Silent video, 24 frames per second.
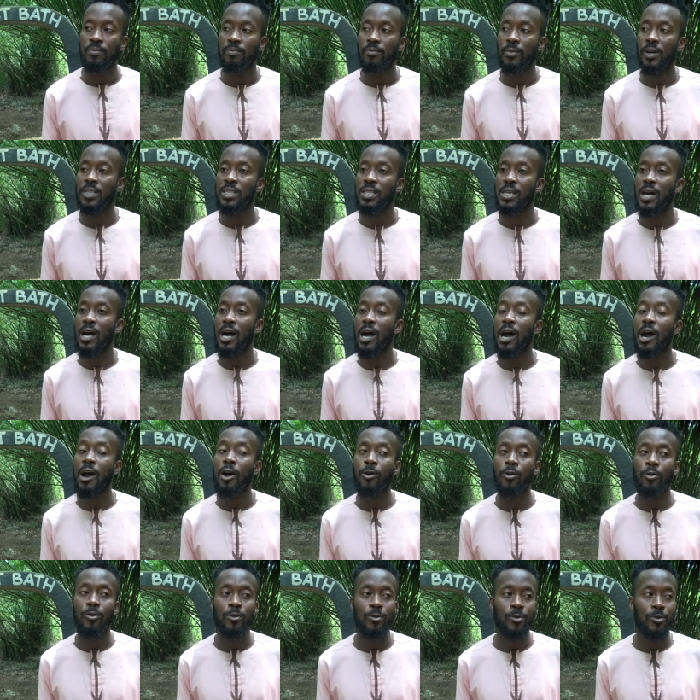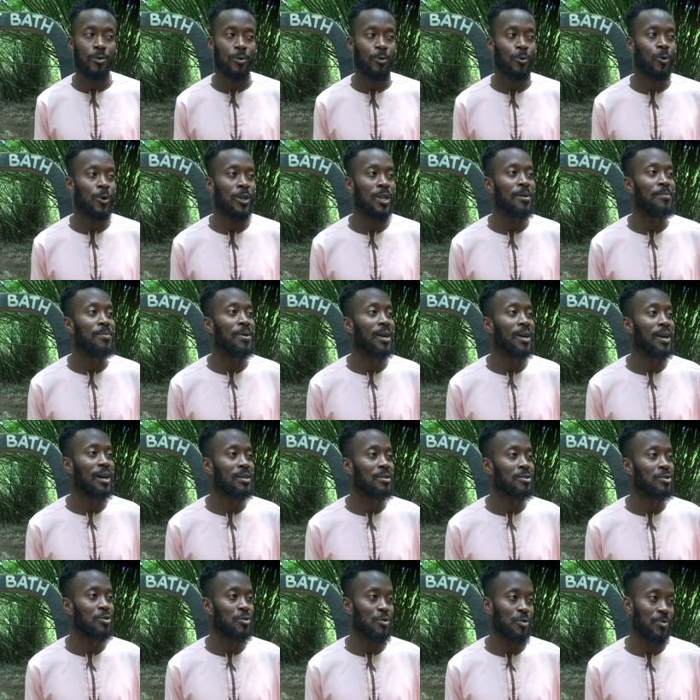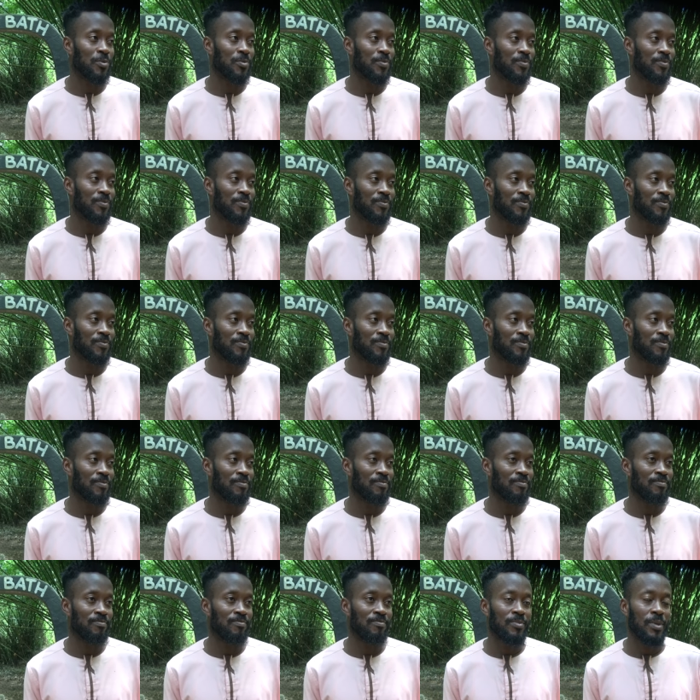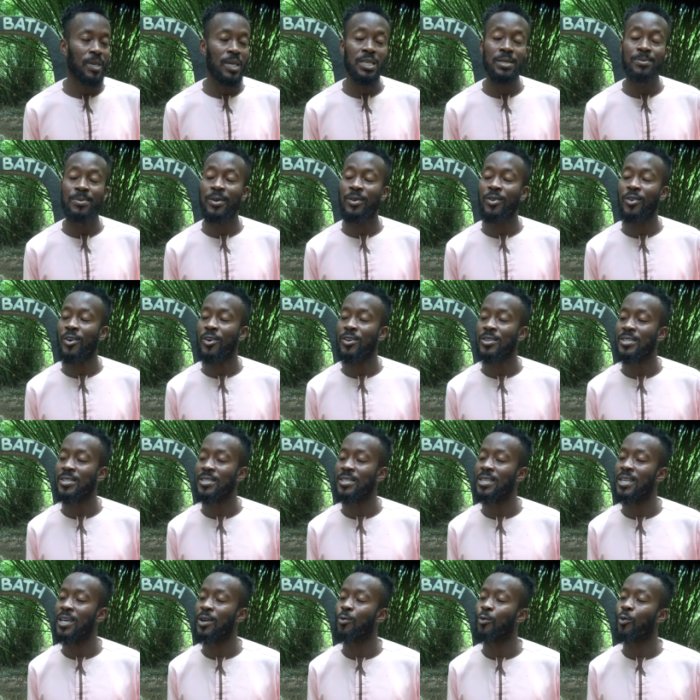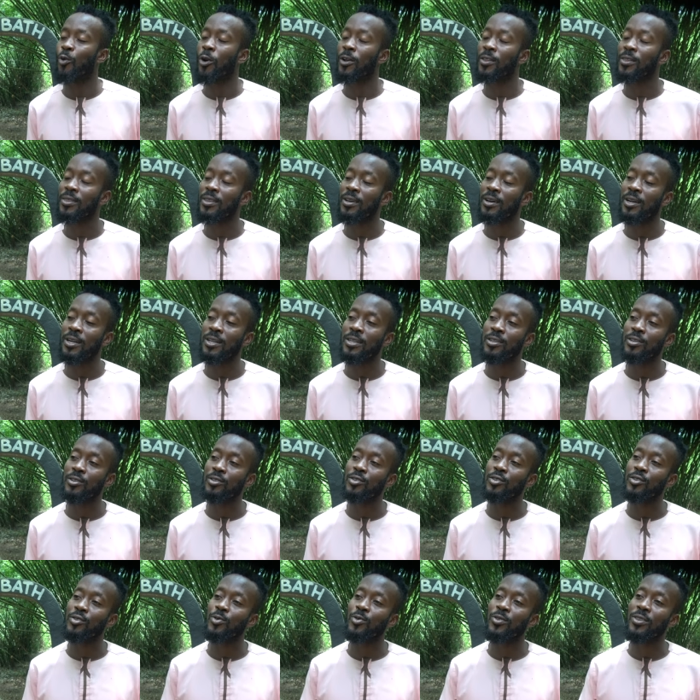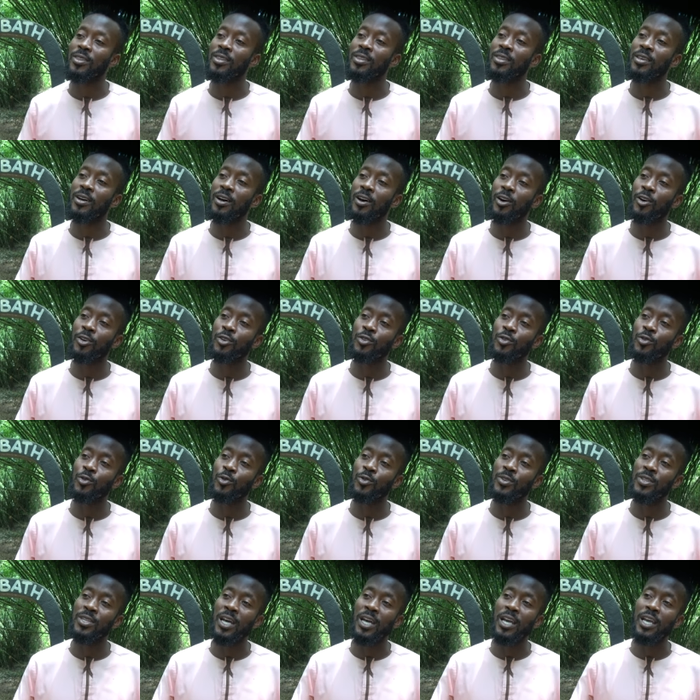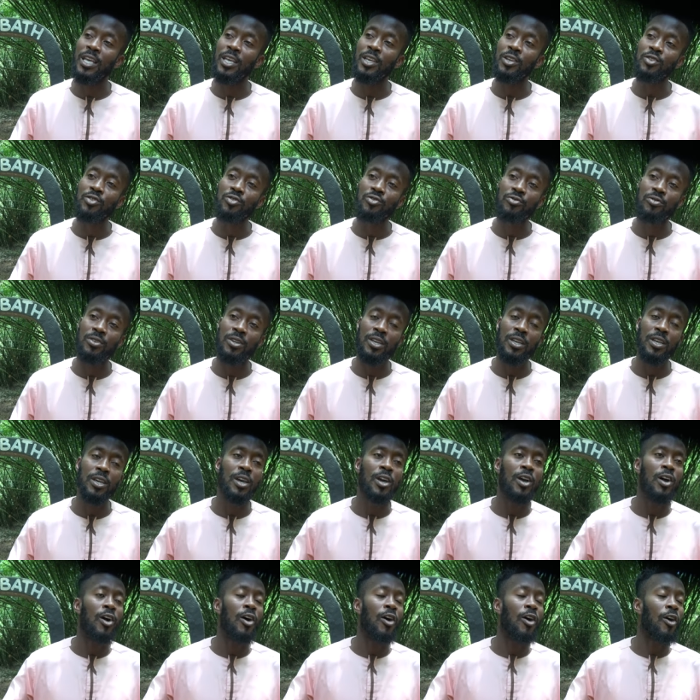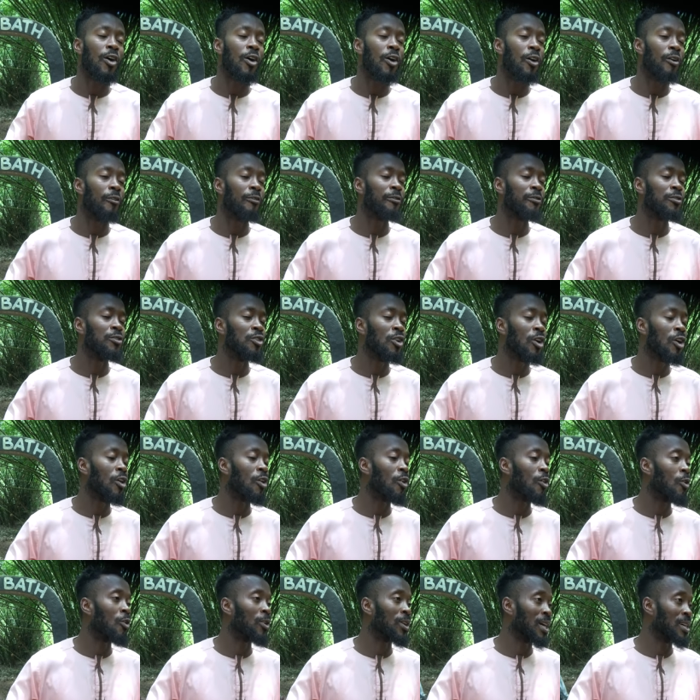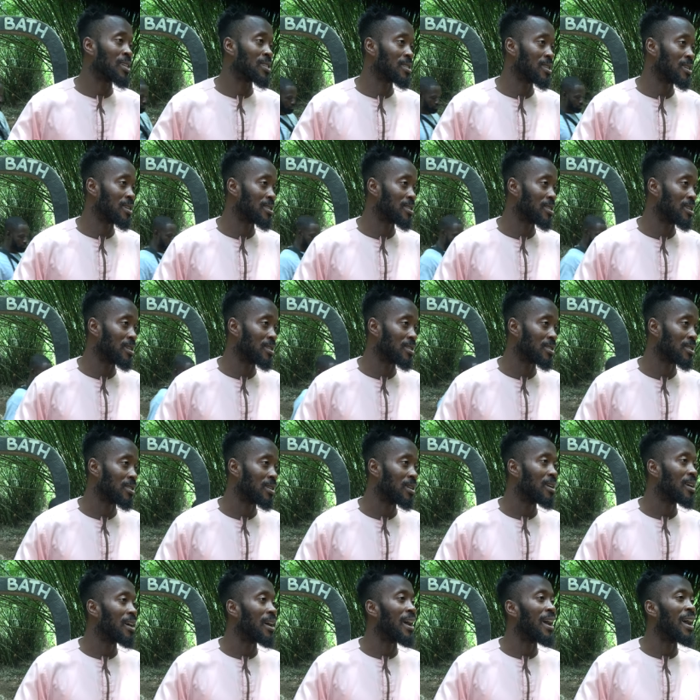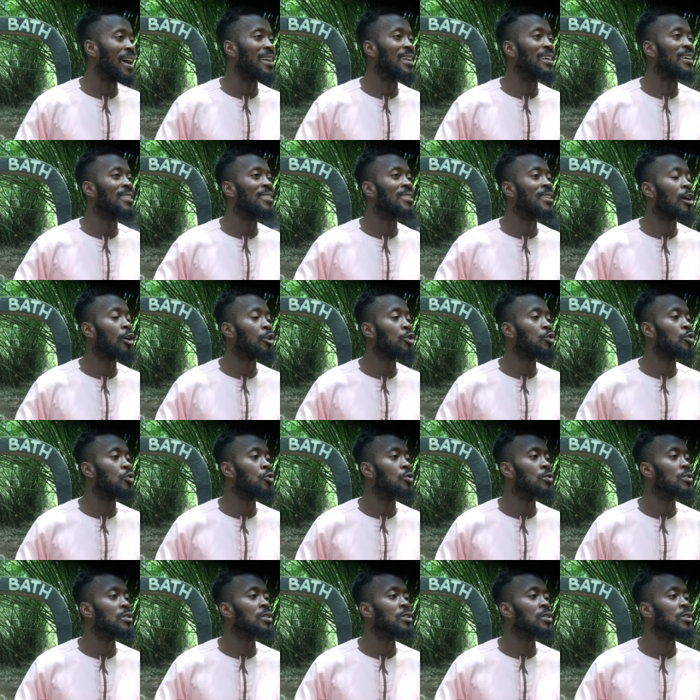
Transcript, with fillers: But how would they make us so? It's because they wanted to tell you the history of your own ancestors and they tell you